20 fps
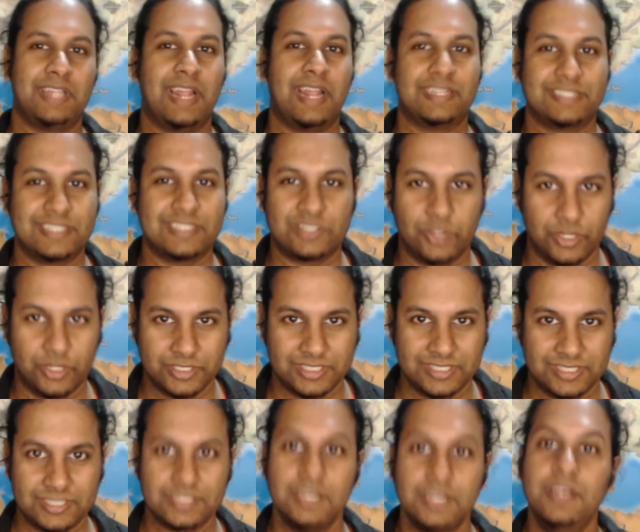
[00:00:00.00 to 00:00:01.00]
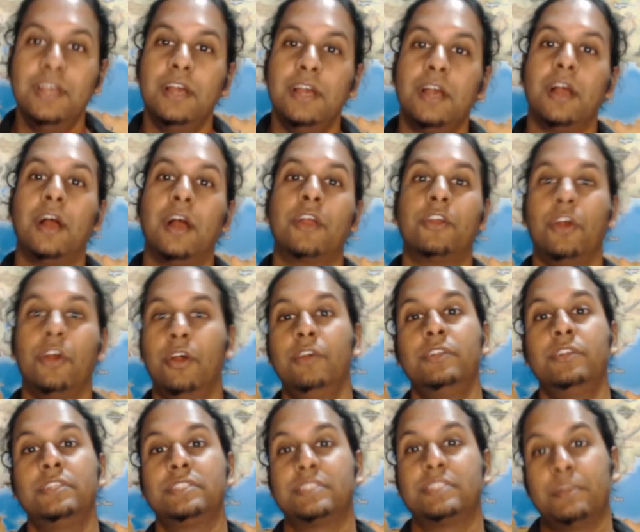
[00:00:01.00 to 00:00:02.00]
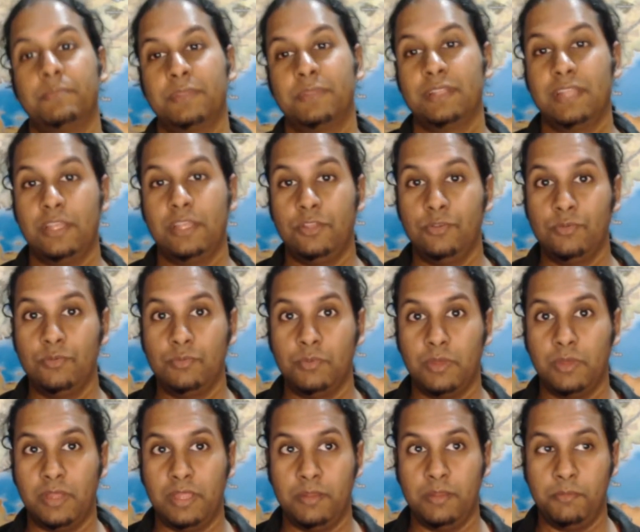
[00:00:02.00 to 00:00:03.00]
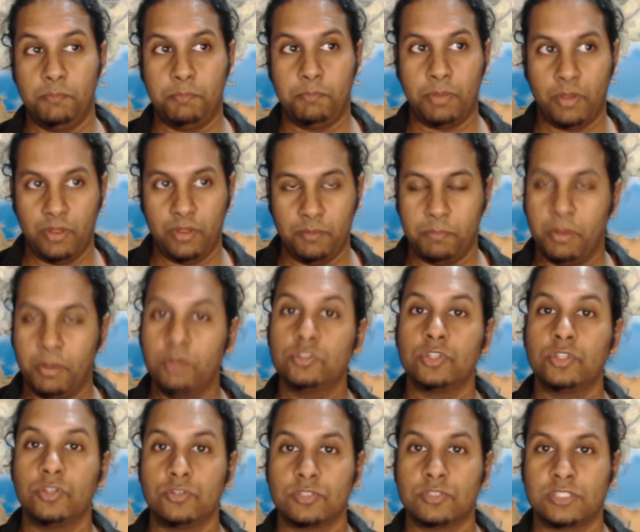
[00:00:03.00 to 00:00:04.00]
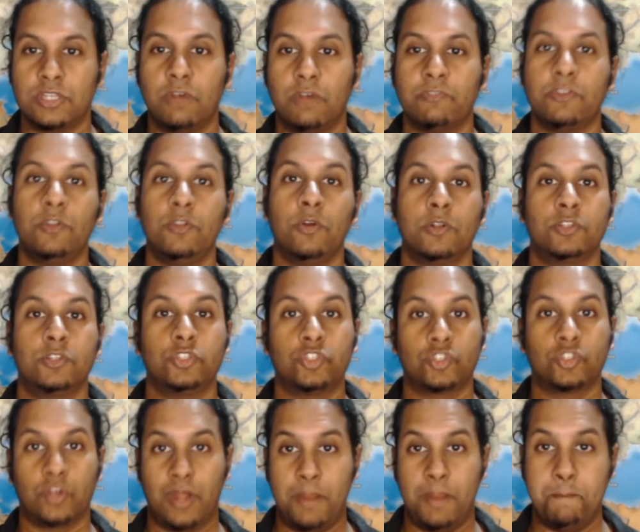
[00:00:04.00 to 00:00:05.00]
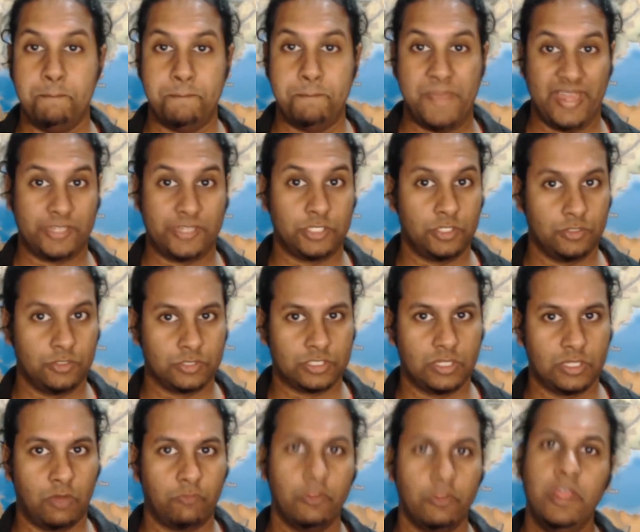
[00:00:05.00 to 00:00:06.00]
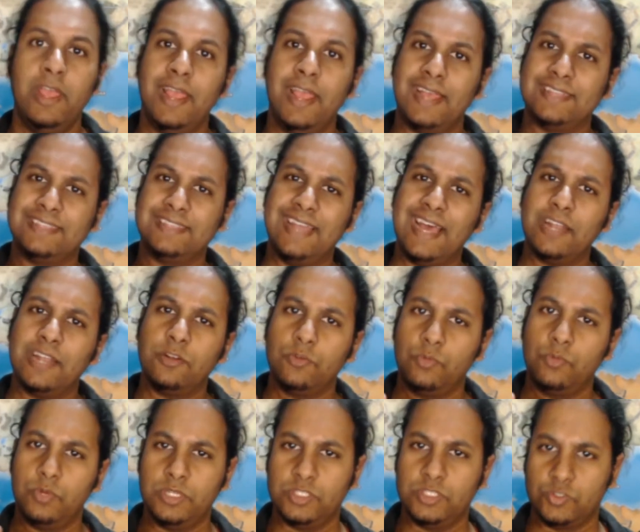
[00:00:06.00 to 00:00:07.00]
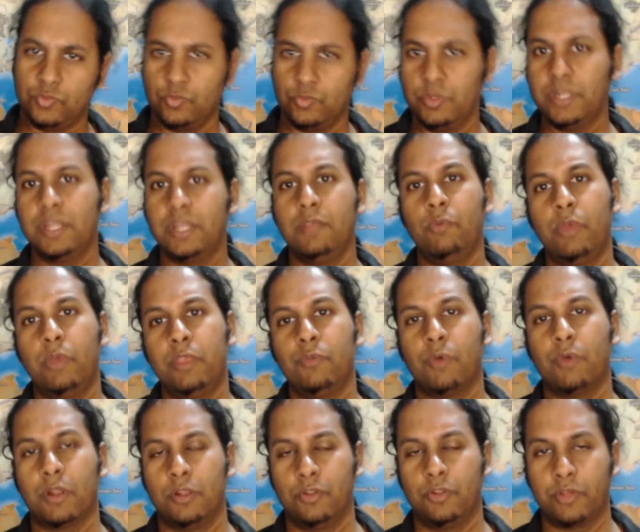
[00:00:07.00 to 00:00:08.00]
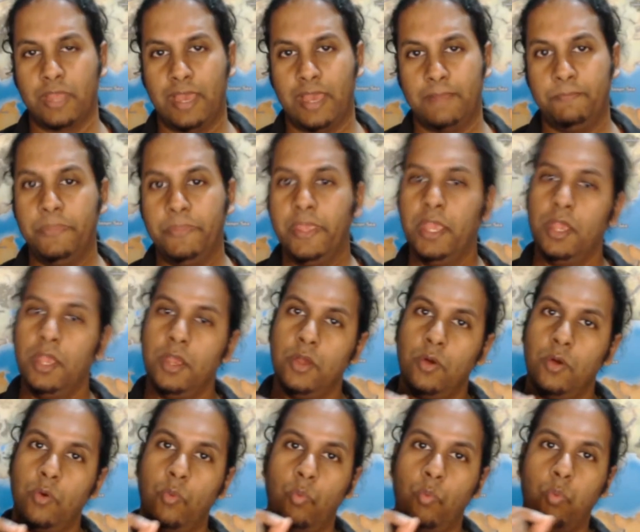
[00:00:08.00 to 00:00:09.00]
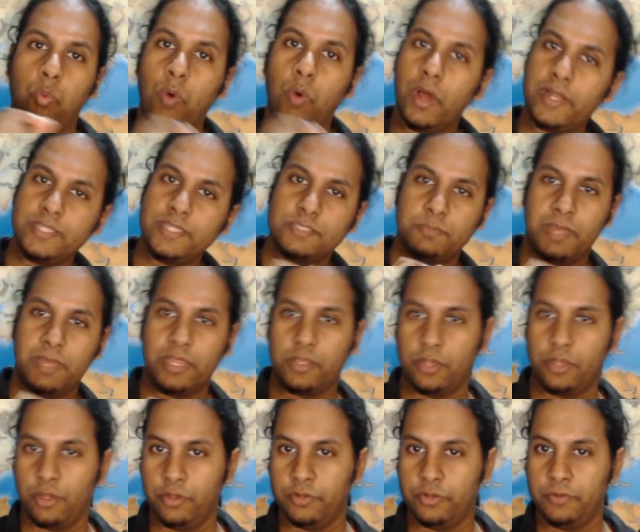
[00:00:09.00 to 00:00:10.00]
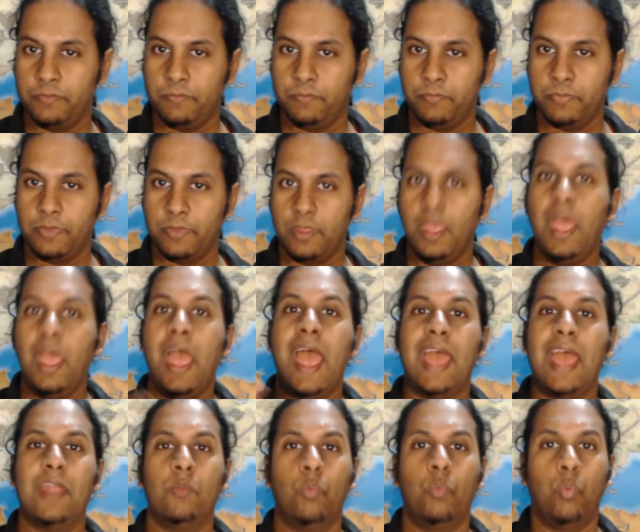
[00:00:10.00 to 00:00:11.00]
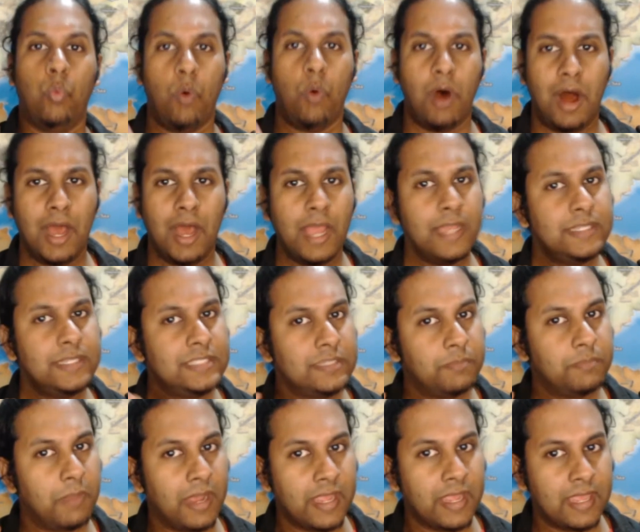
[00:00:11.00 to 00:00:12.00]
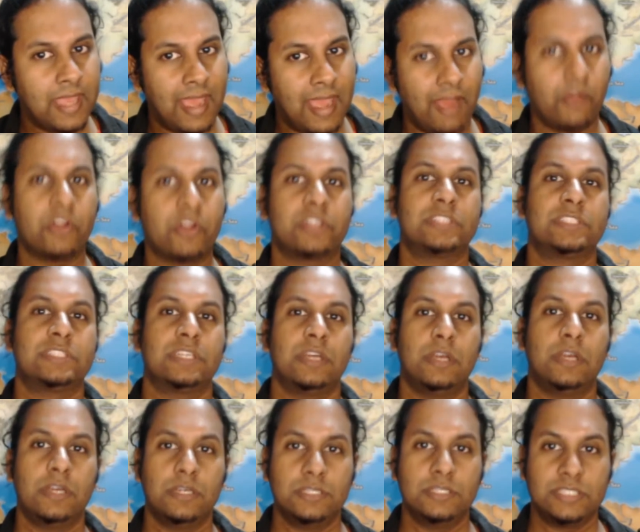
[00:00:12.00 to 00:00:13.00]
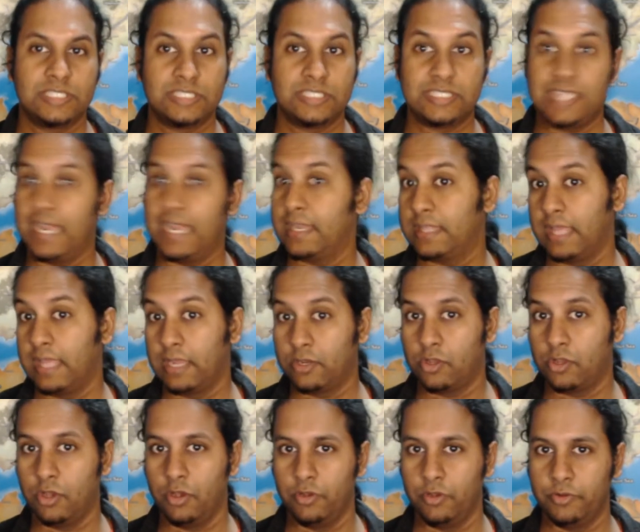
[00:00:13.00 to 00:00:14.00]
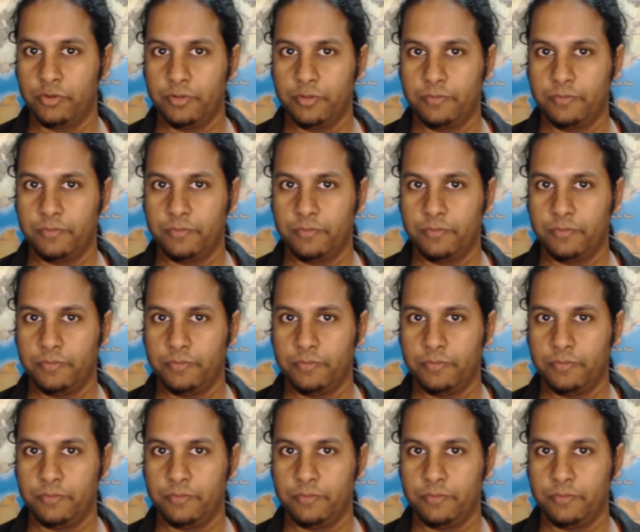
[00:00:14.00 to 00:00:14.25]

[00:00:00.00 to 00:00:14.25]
just nonsense. A code is something that you impose on yourself in order to try and better yourself. And that is really where you want to look at. What is my code, and why did my character set that code?